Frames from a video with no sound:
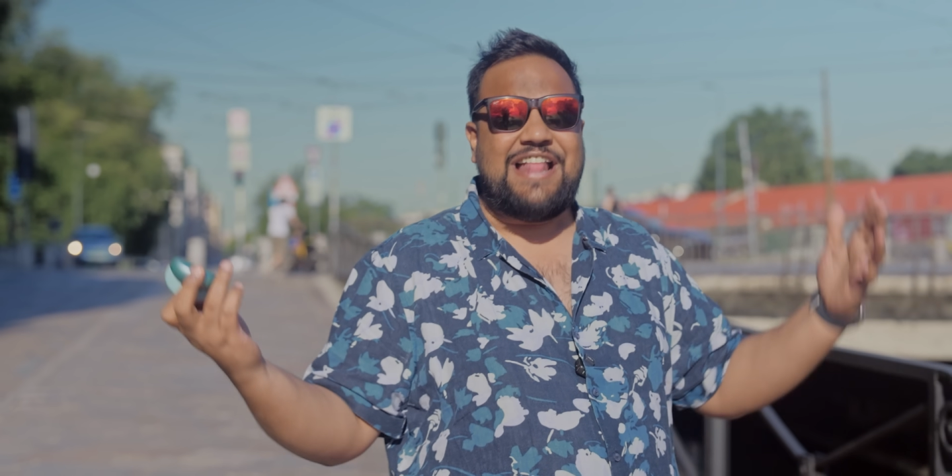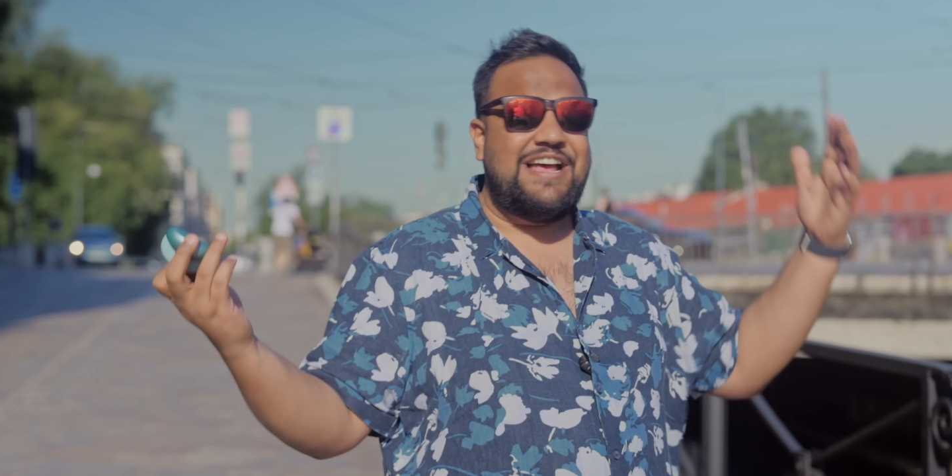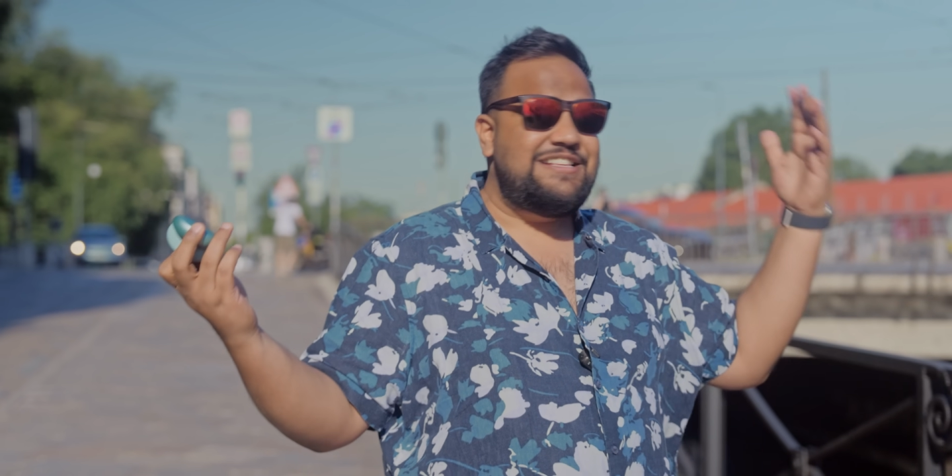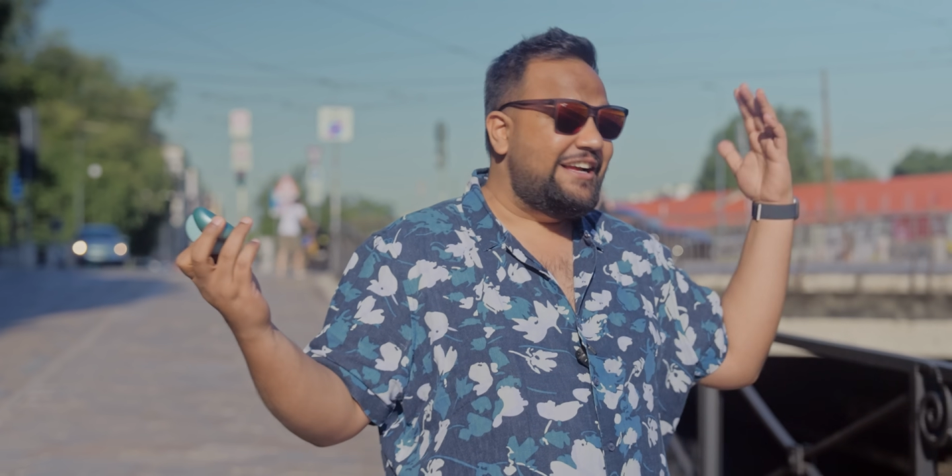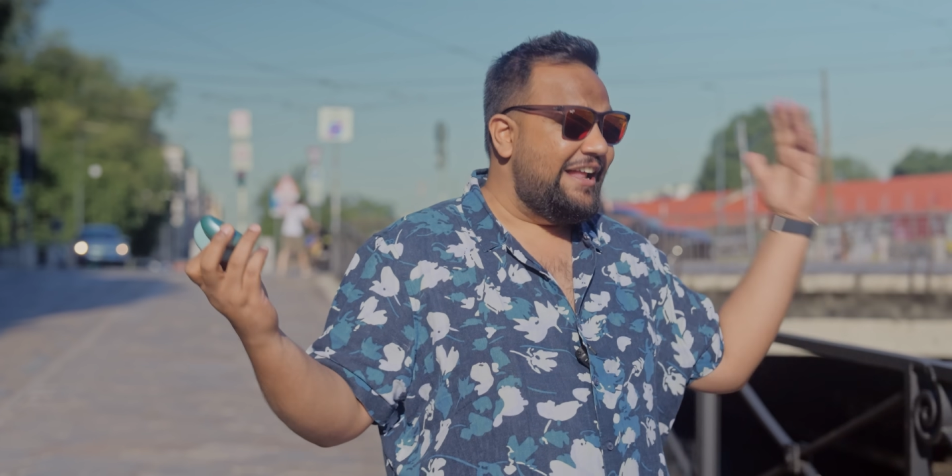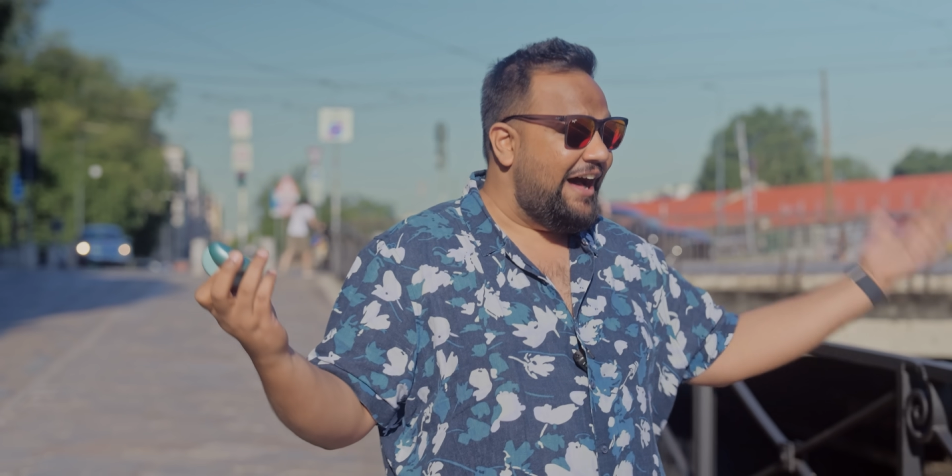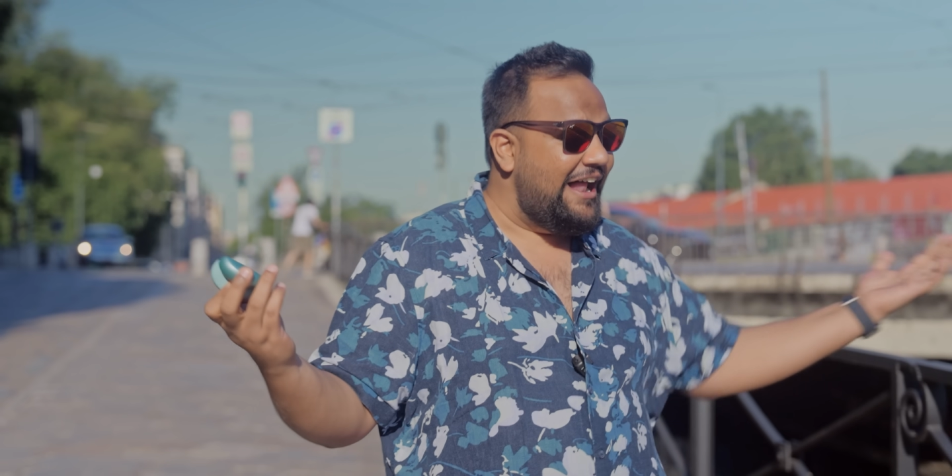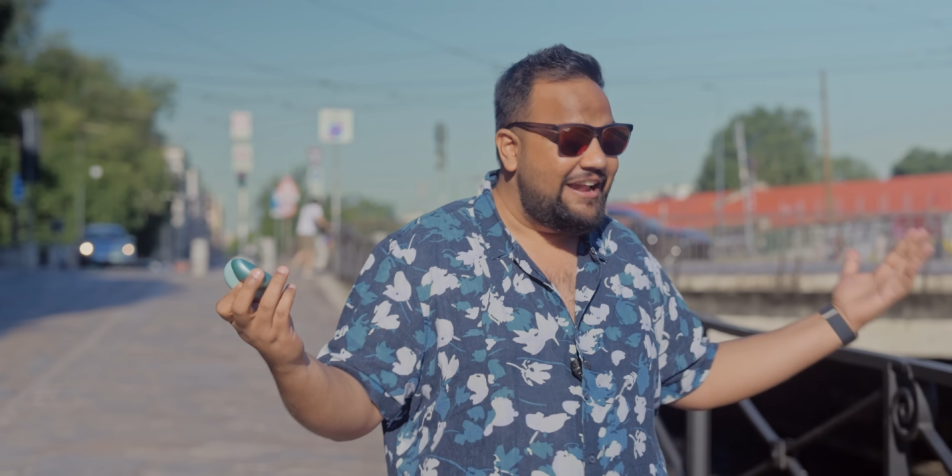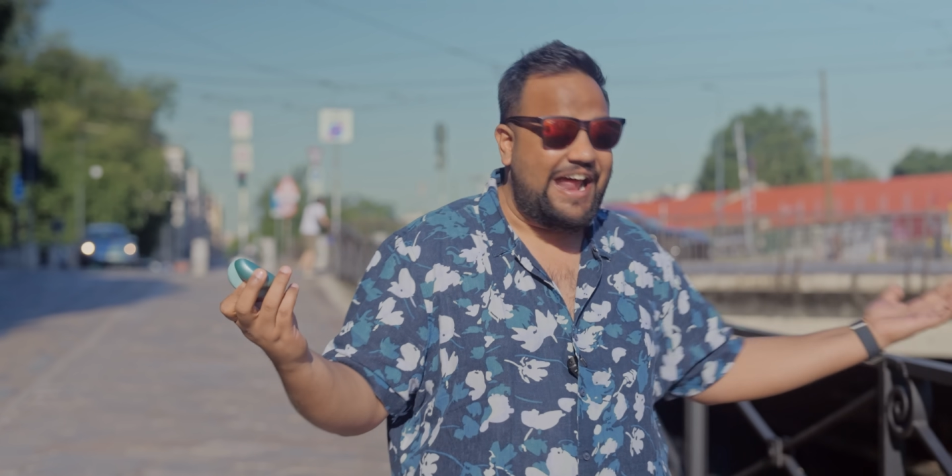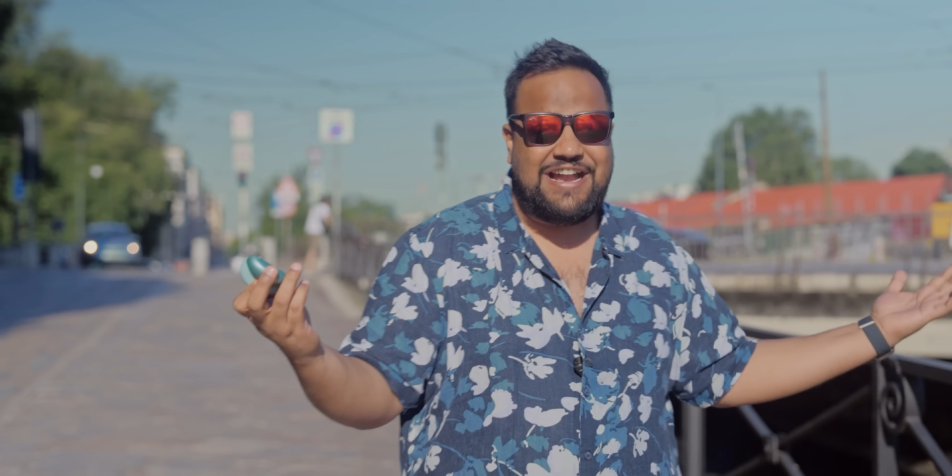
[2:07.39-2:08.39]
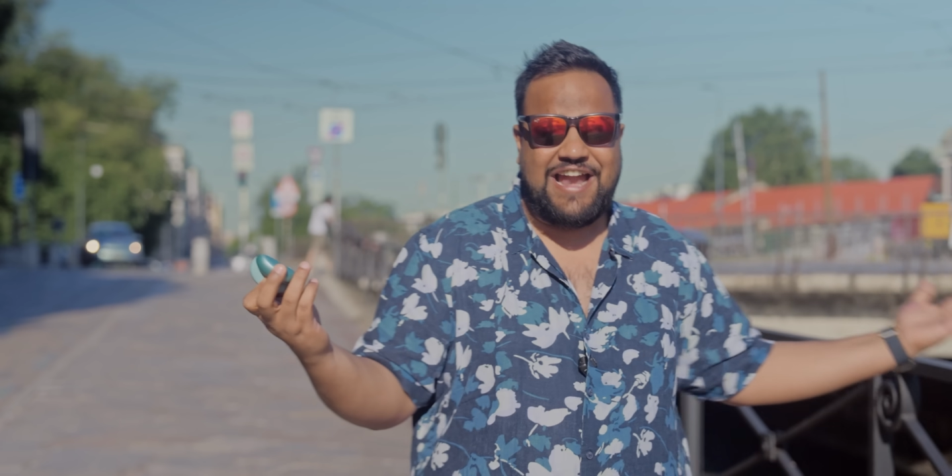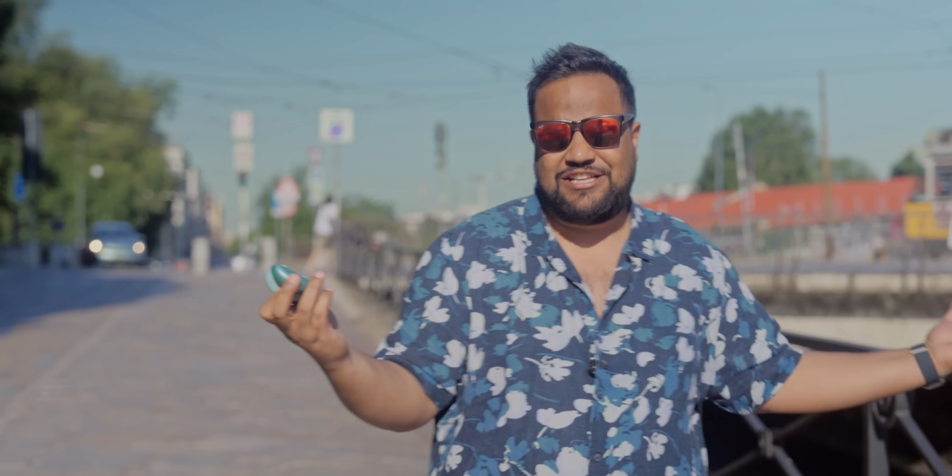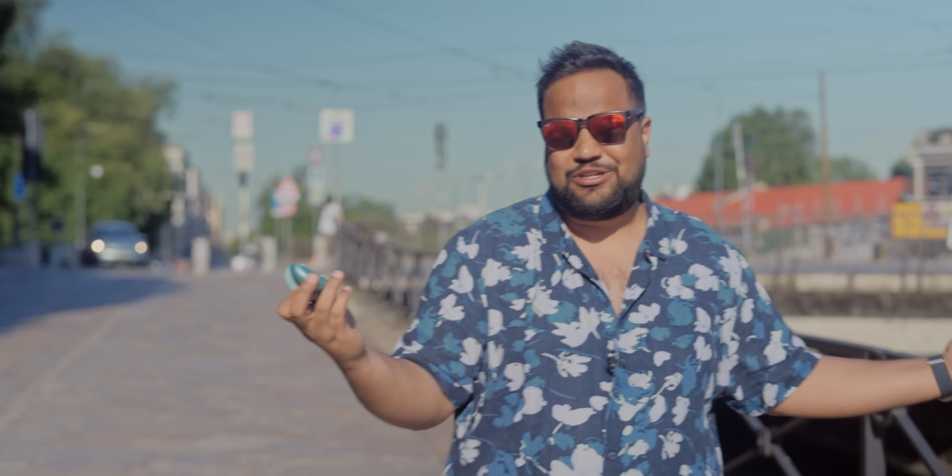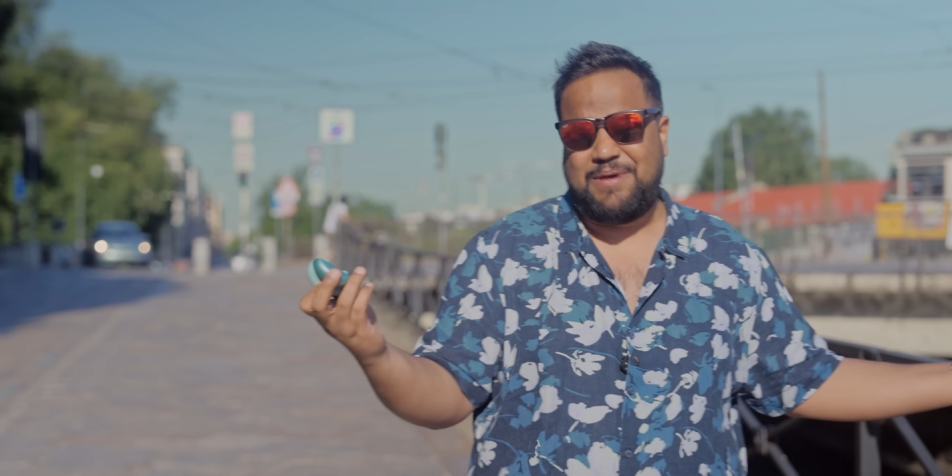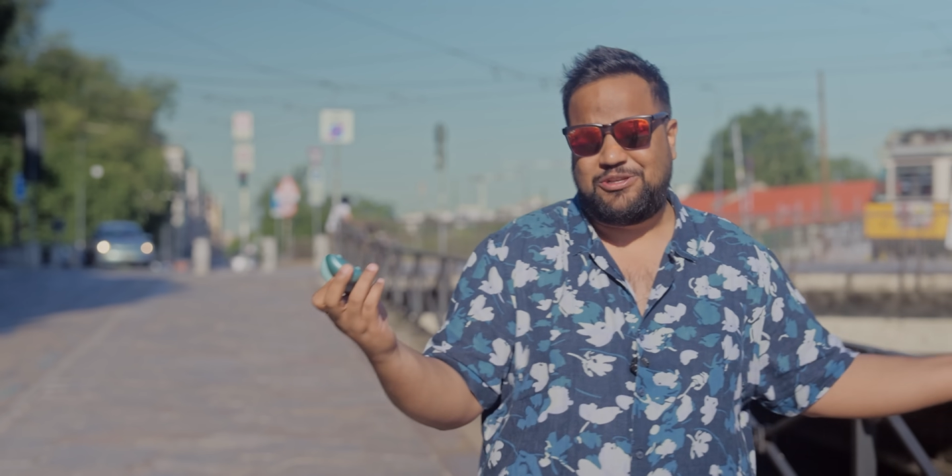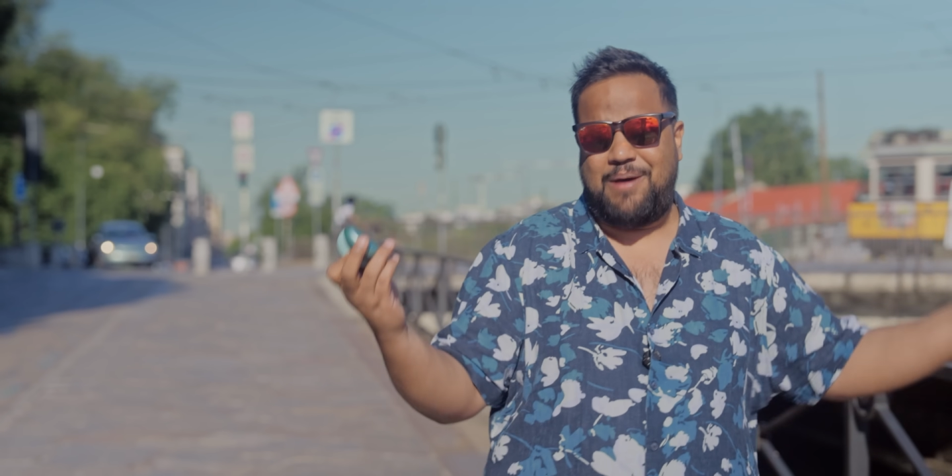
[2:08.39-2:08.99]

and that's a canal right next to me,